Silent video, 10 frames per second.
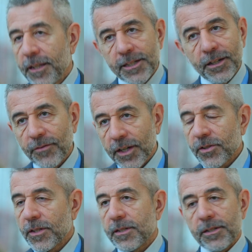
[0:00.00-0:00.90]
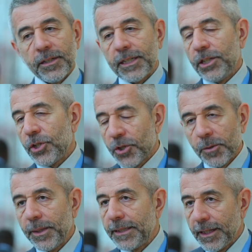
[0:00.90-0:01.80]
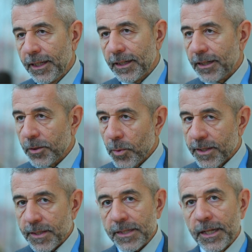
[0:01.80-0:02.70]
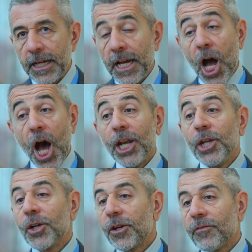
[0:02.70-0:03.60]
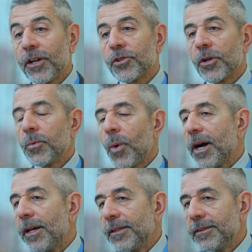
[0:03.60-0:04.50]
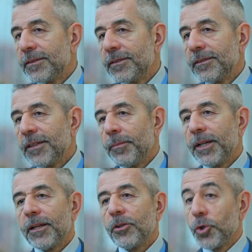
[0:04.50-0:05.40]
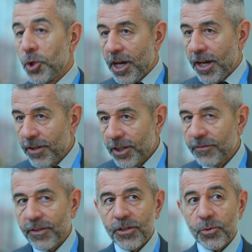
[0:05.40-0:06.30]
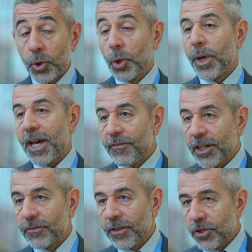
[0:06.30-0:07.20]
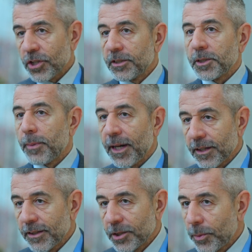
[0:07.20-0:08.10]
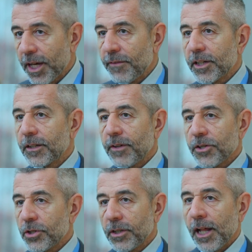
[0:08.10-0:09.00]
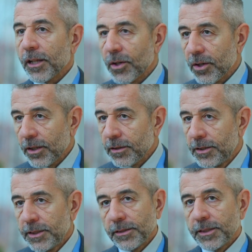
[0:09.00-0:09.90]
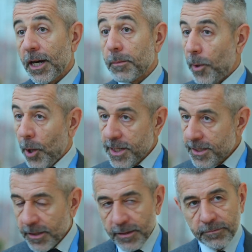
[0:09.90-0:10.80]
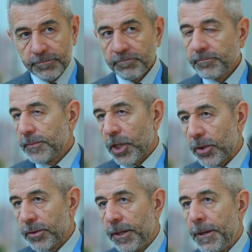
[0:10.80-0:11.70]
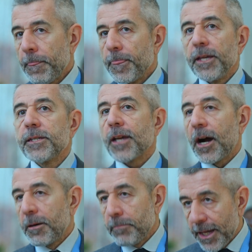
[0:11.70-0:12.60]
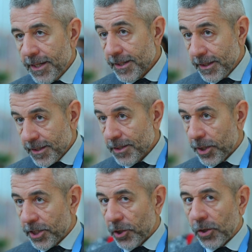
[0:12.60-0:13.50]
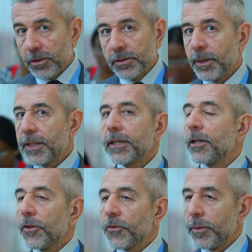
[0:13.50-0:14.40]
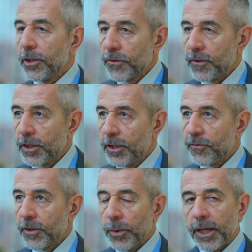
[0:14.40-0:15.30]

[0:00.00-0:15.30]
These conventions should be deleted once. A new convention, why? I mean, do you have a convention? Do we have a convention on tobacco? Do we have a convention on alcohol? They are poison? No. These are medicines, we are told, but it can also be used in a different